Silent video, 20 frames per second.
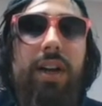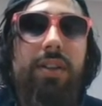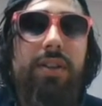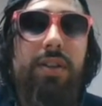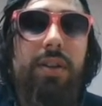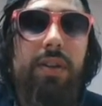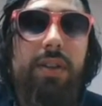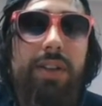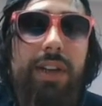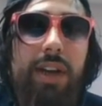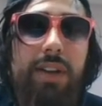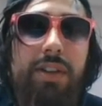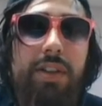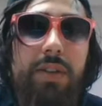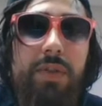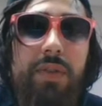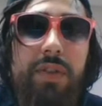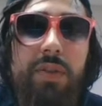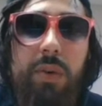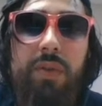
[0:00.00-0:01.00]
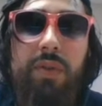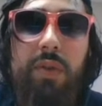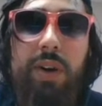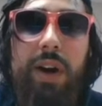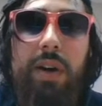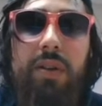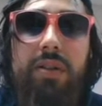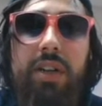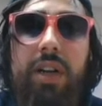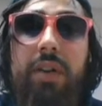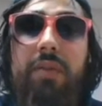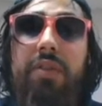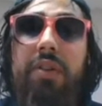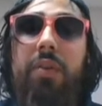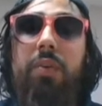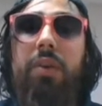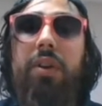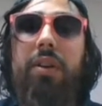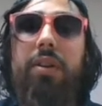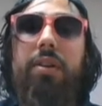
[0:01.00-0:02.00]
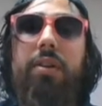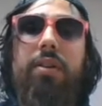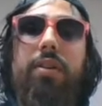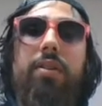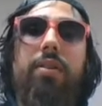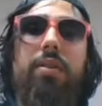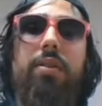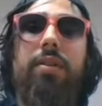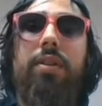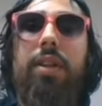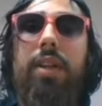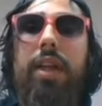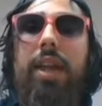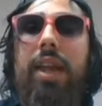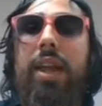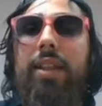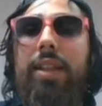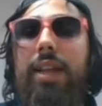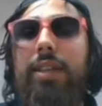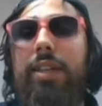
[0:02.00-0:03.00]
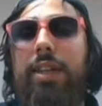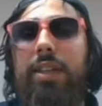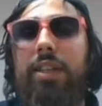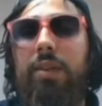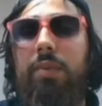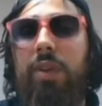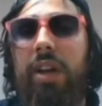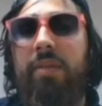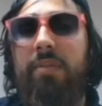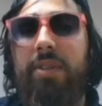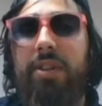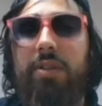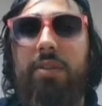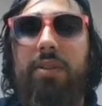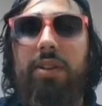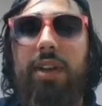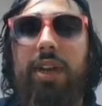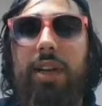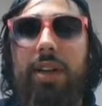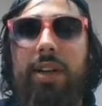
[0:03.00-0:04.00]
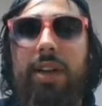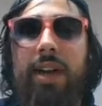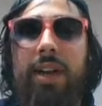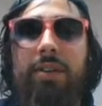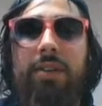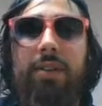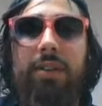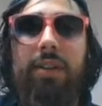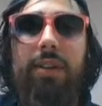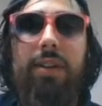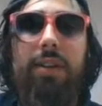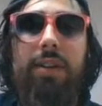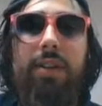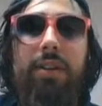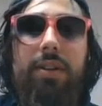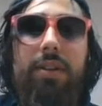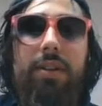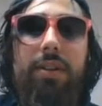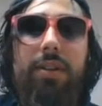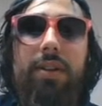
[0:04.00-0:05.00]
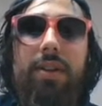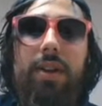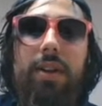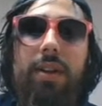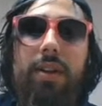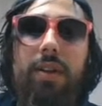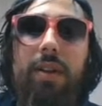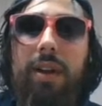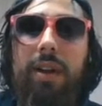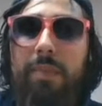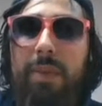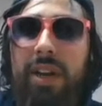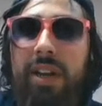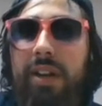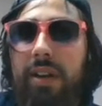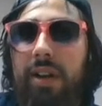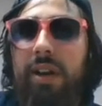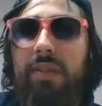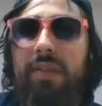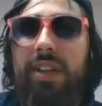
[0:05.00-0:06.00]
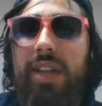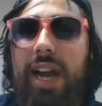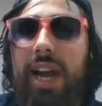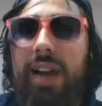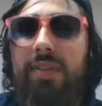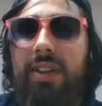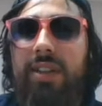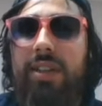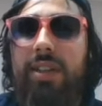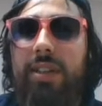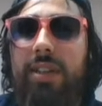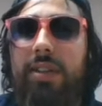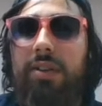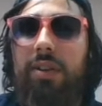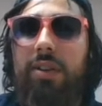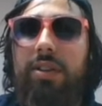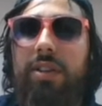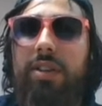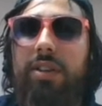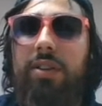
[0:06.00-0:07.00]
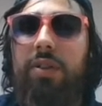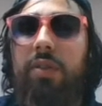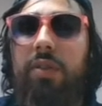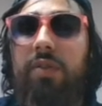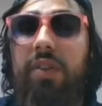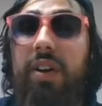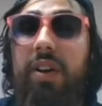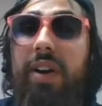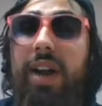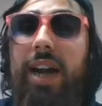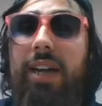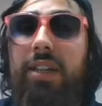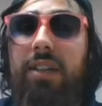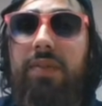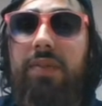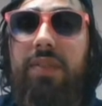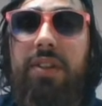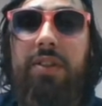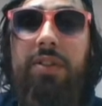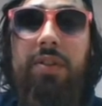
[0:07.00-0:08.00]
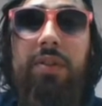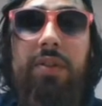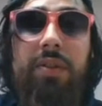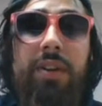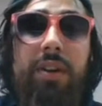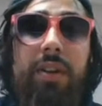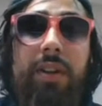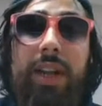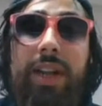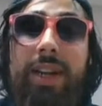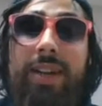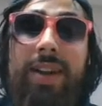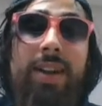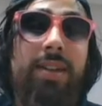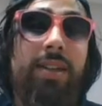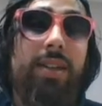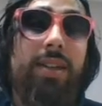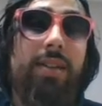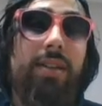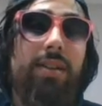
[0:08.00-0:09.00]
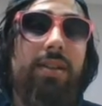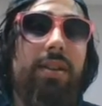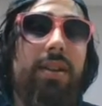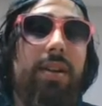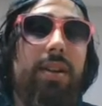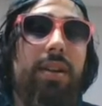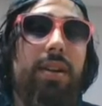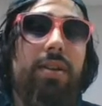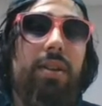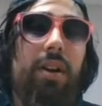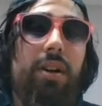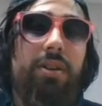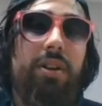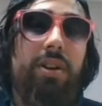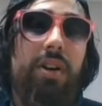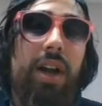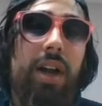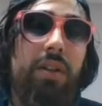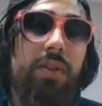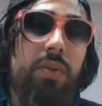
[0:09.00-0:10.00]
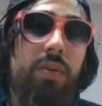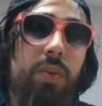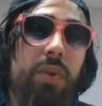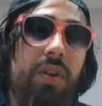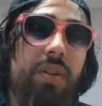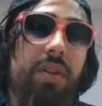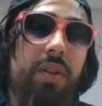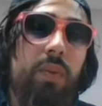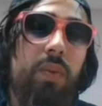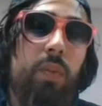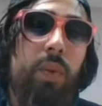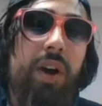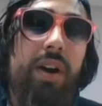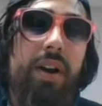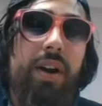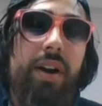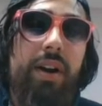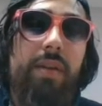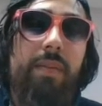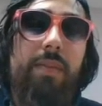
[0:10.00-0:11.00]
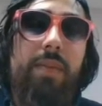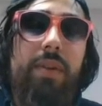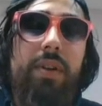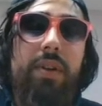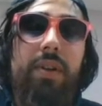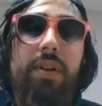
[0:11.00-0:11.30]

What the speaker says: So the downshift for 24 hours every week. And that's actually what I've been doing kind of naturally. Many of the Adventists are still very active into their late 90s. Dr. Ellsworth Wareham,